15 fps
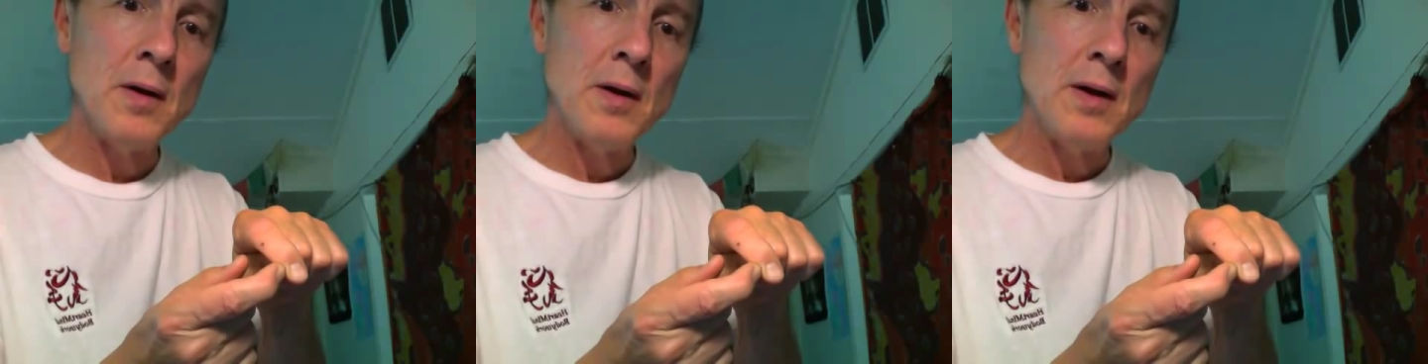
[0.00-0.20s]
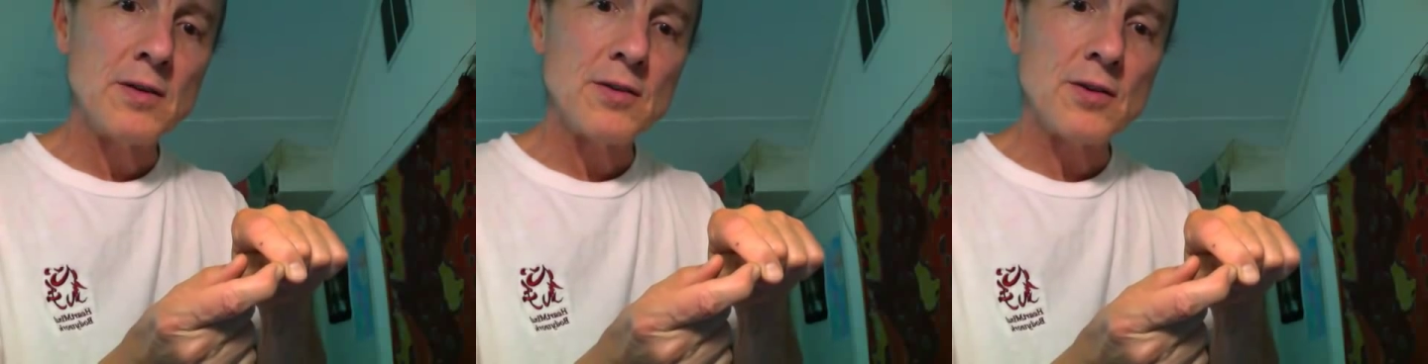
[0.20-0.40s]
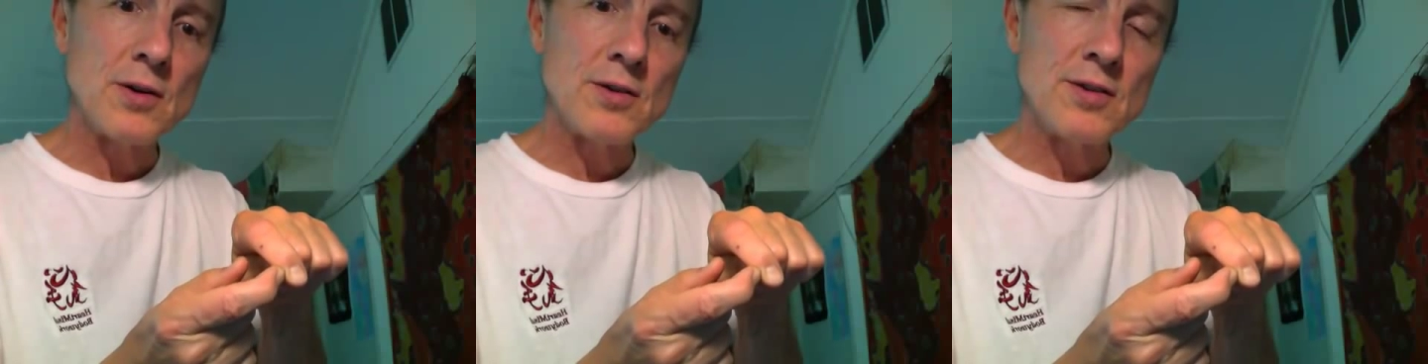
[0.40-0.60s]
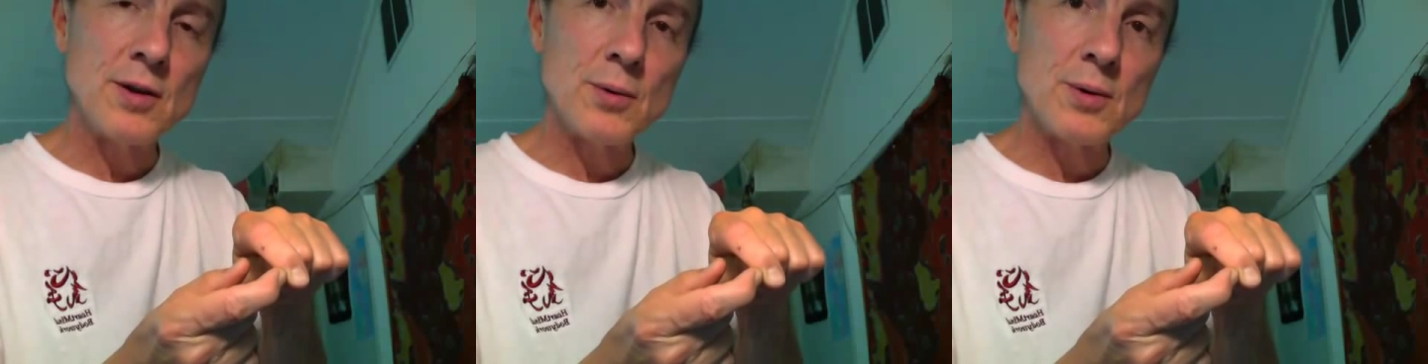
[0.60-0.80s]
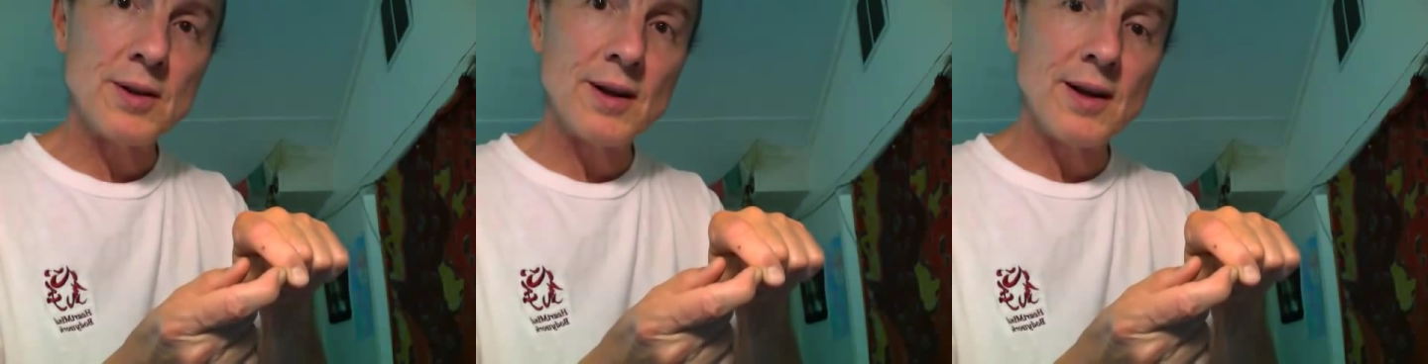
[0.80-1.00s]
Starts
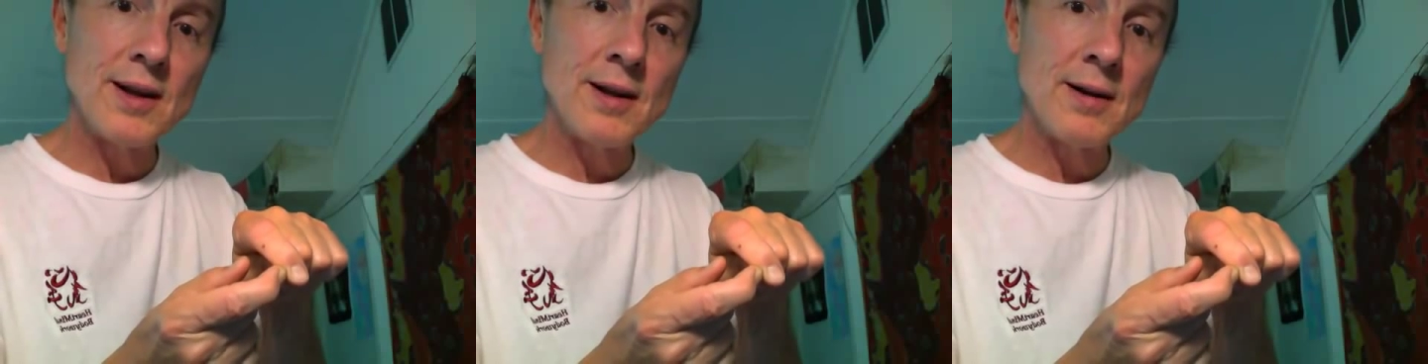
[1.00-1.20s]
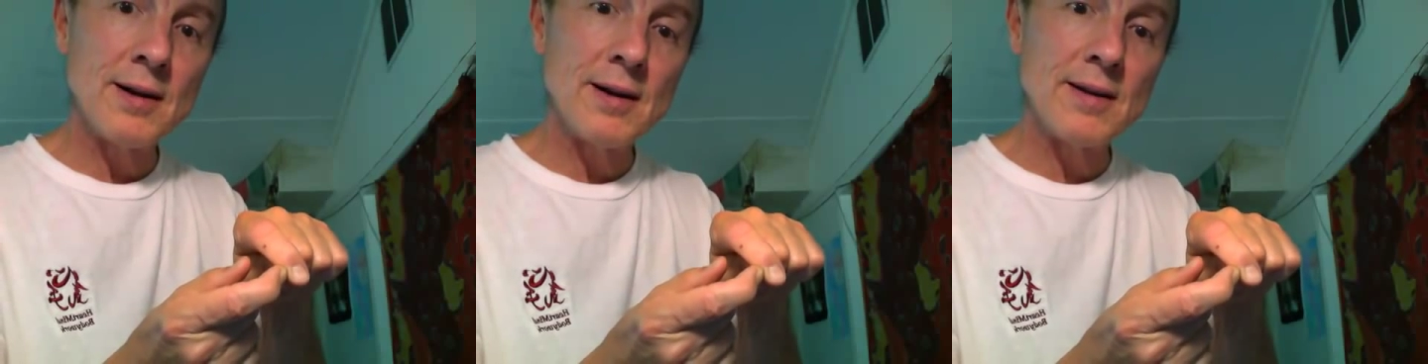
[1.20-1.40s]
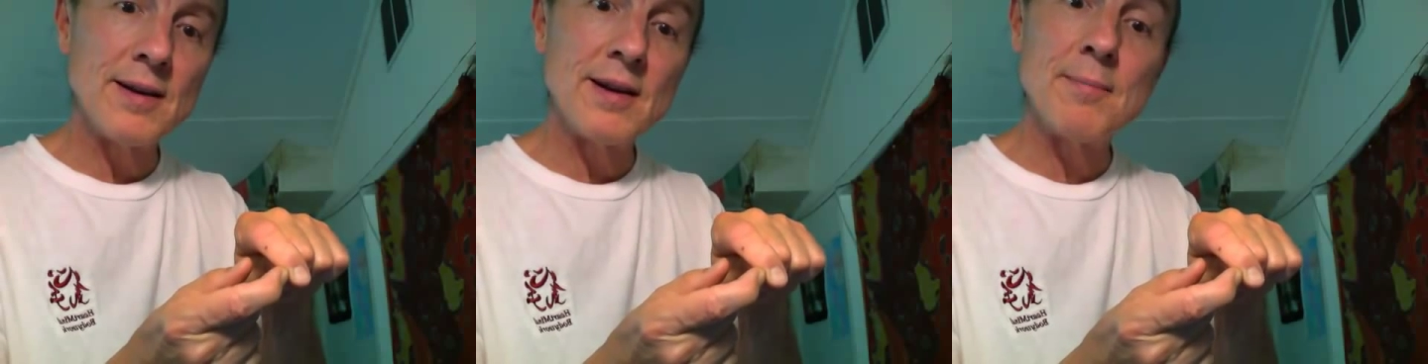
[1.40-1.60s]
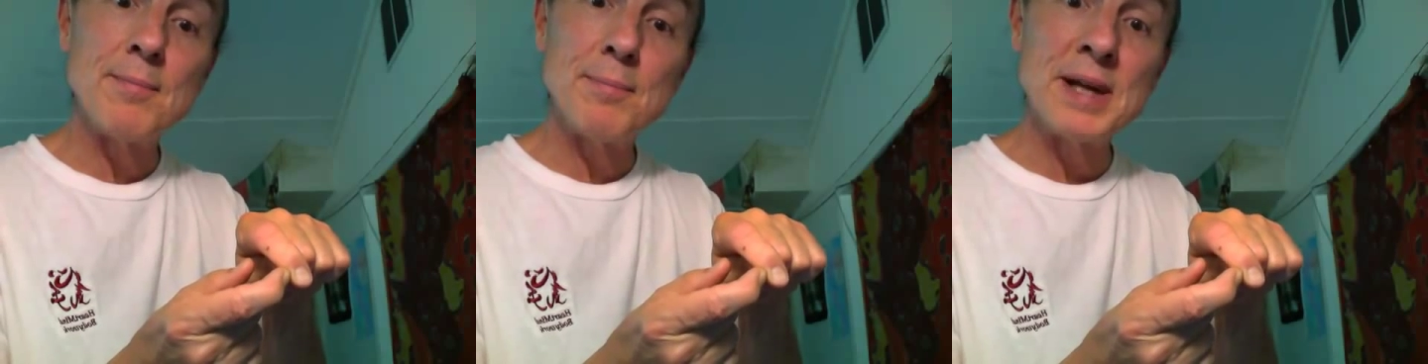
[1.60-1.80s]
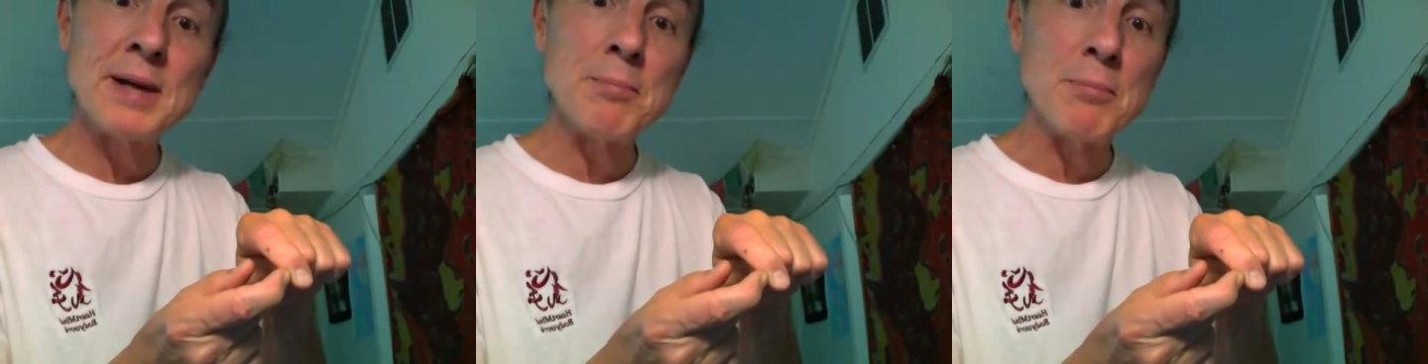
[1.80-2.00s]
here with the little, the
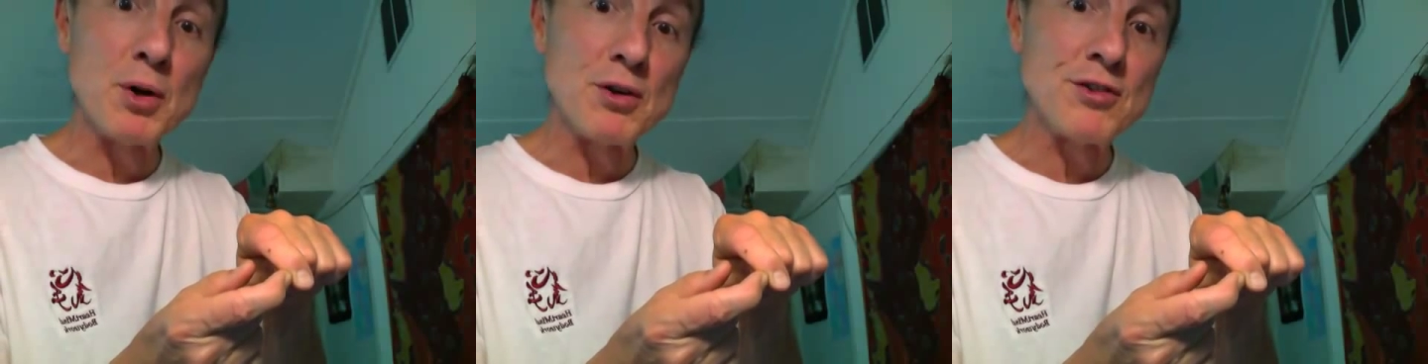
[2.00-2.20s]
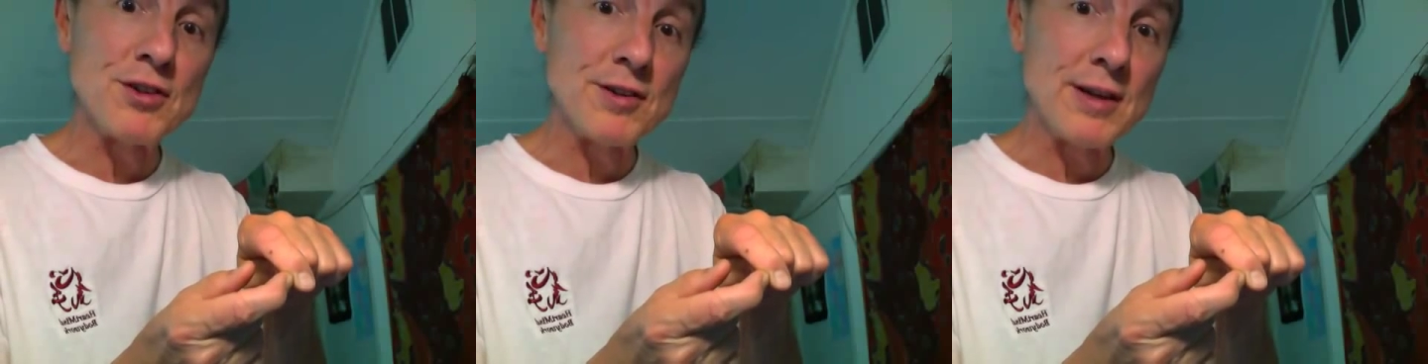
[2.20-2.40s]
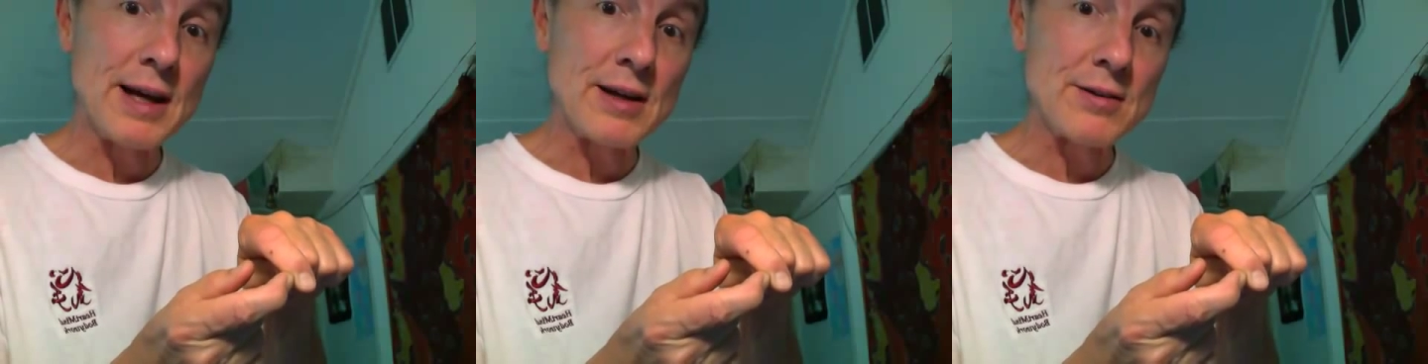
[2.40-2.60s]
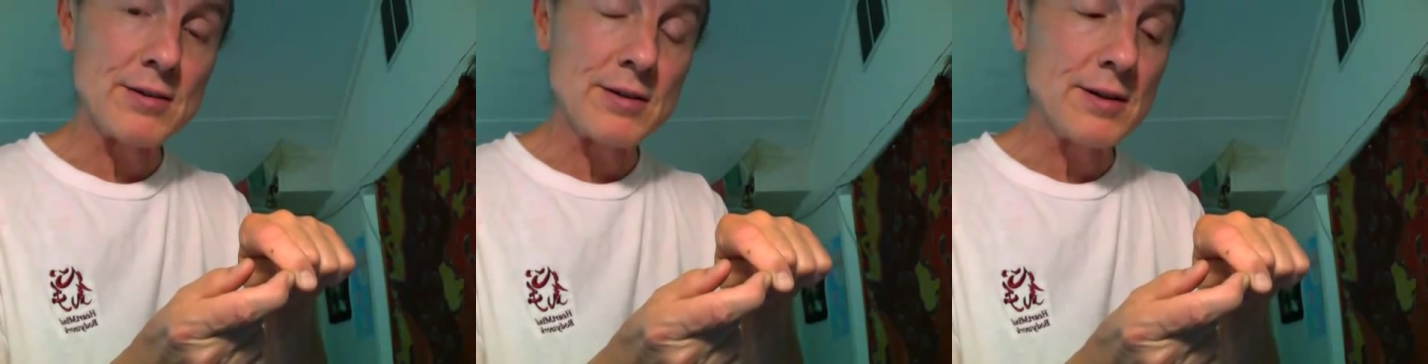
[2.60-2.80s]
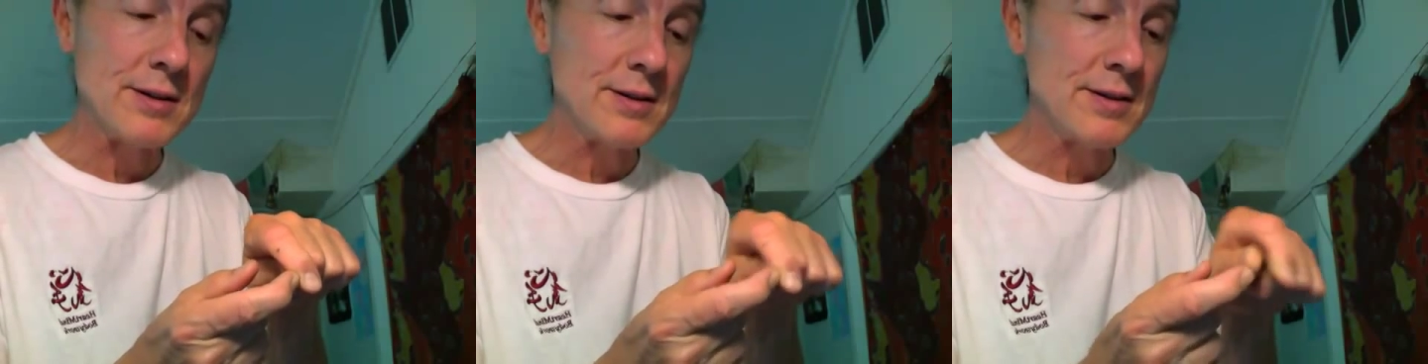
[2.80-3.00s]
big merchant
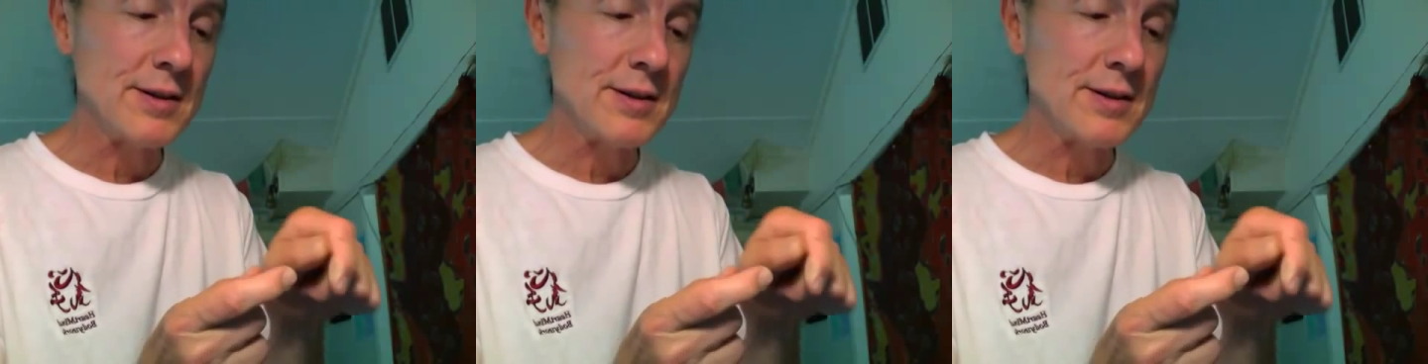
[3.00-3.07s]
actually.